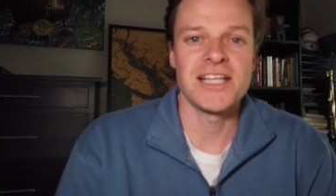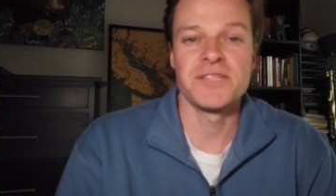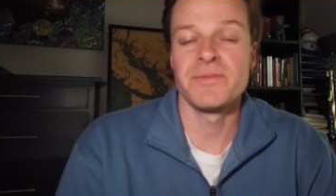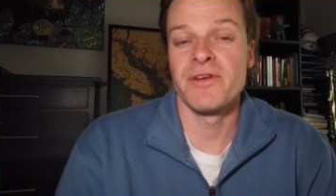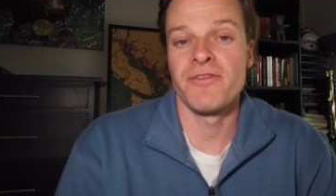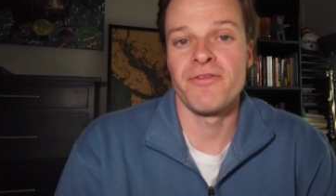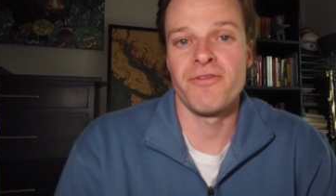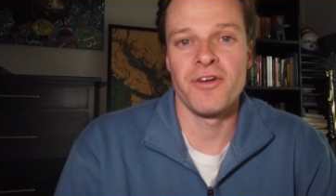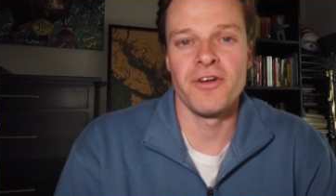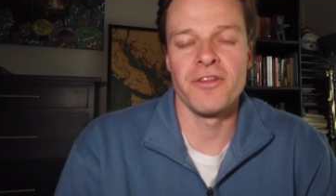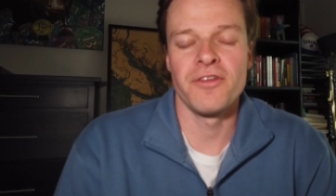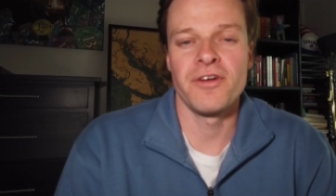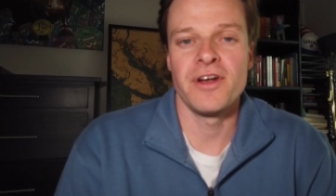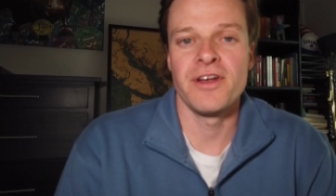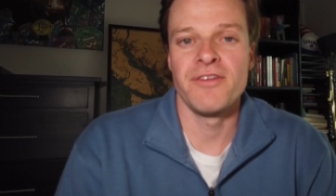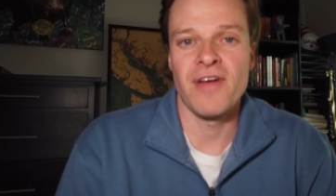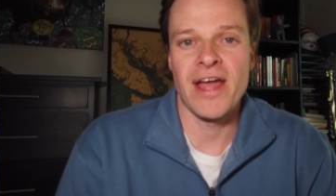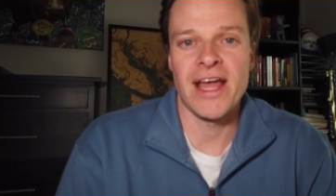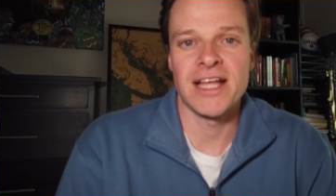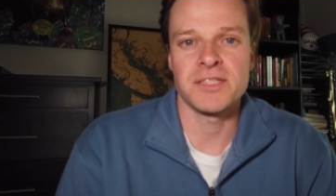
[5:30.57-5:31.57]
has been further
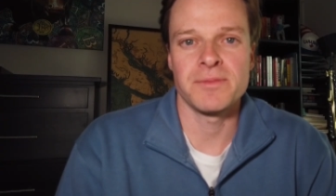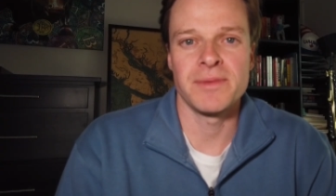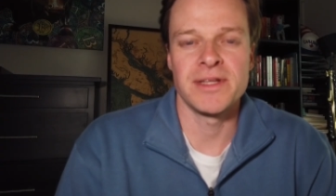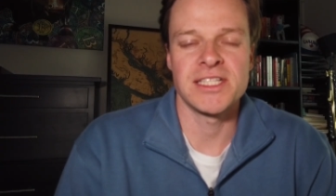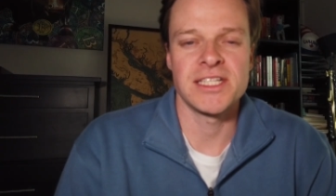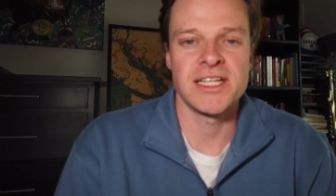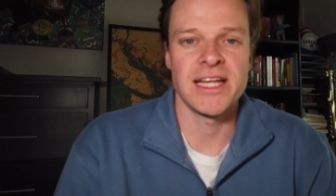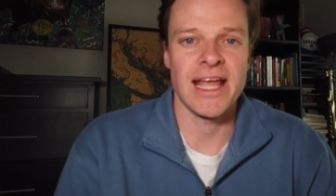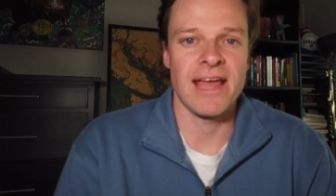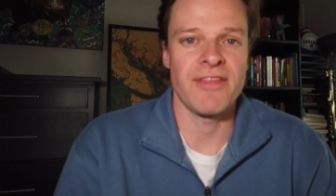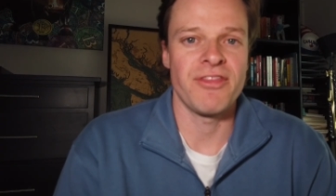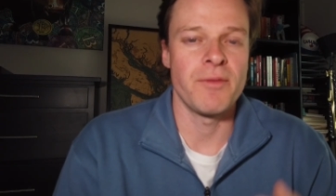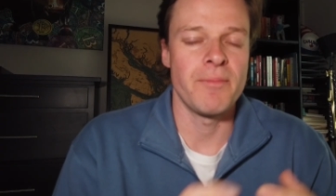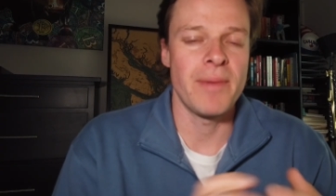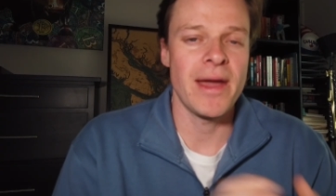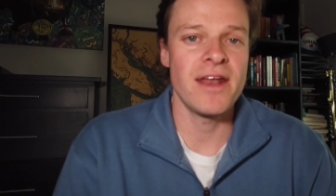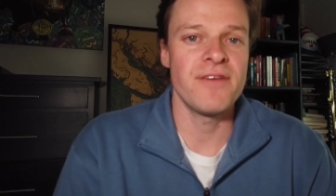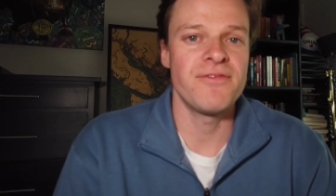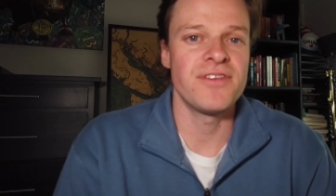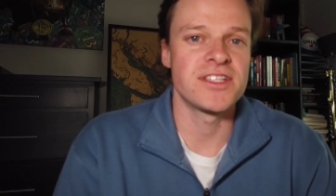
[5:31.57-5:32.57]
advancements to get the
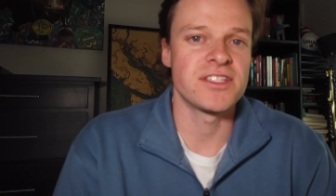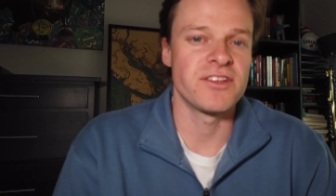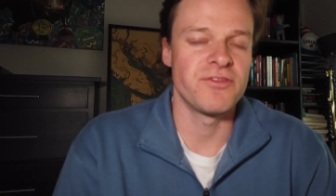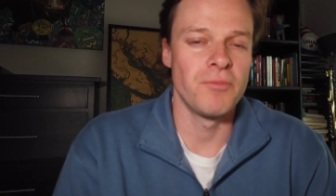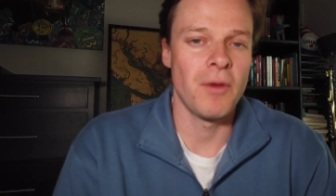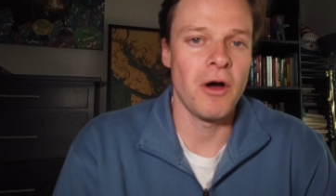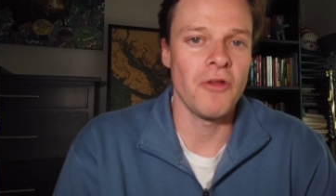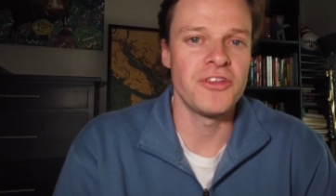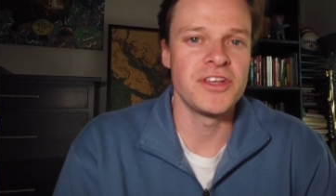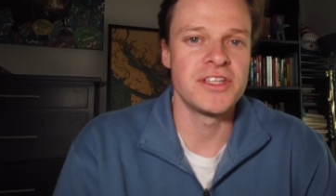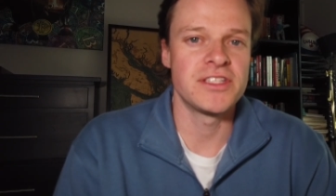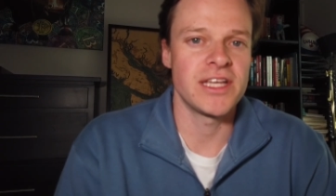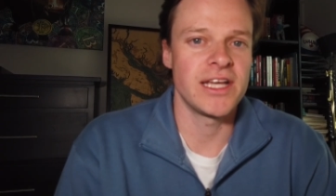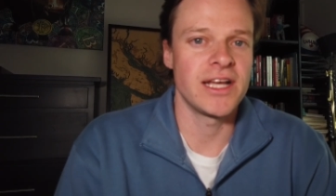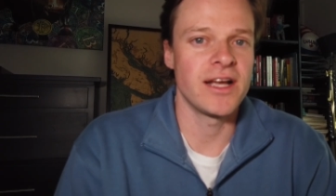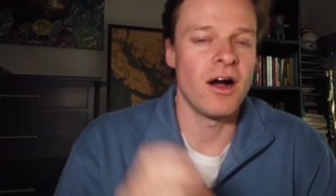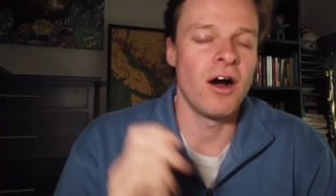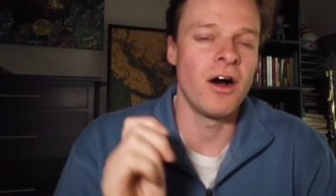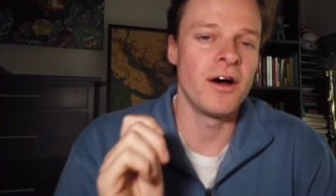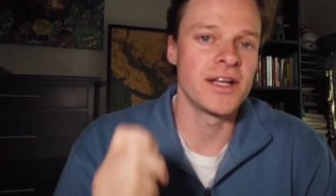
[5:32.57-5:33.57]
benefits of
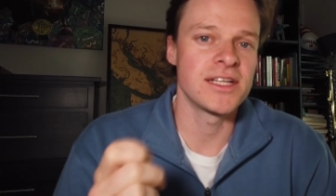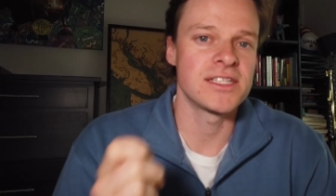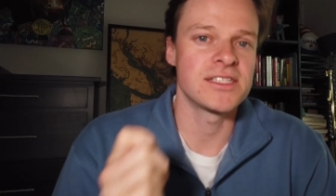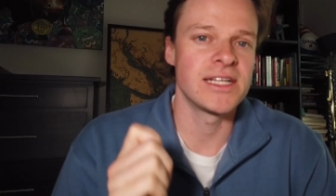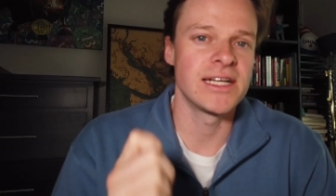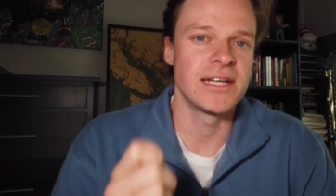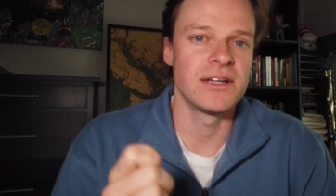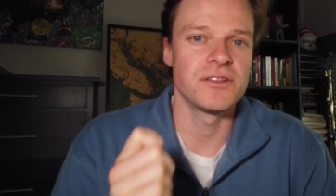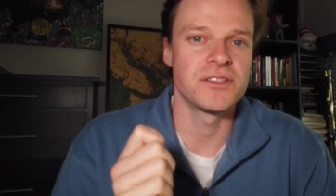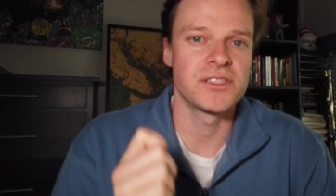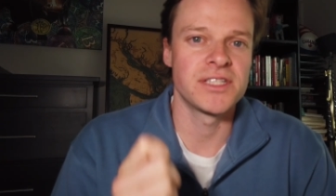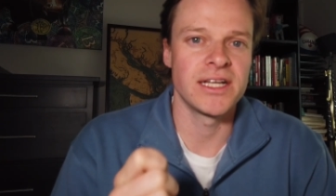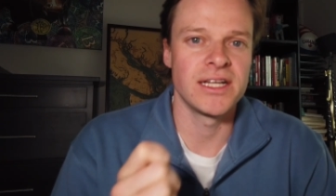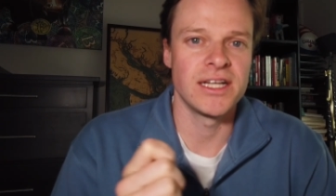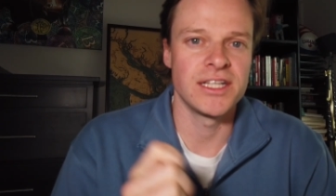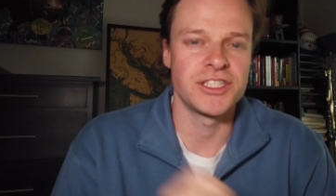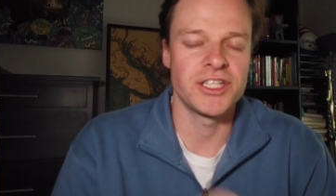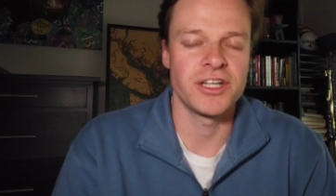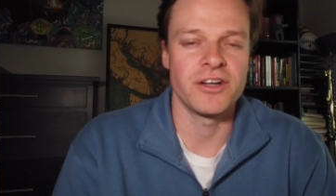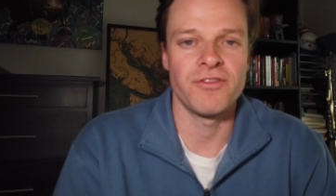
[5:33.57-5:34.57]
Multisig on a single
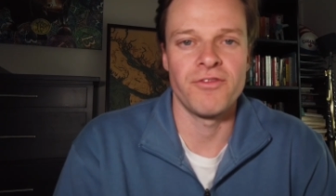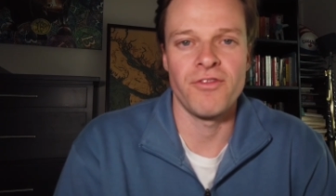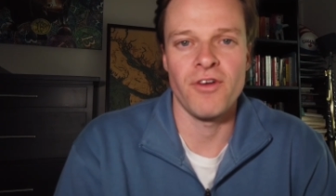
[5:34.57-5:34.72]
signature,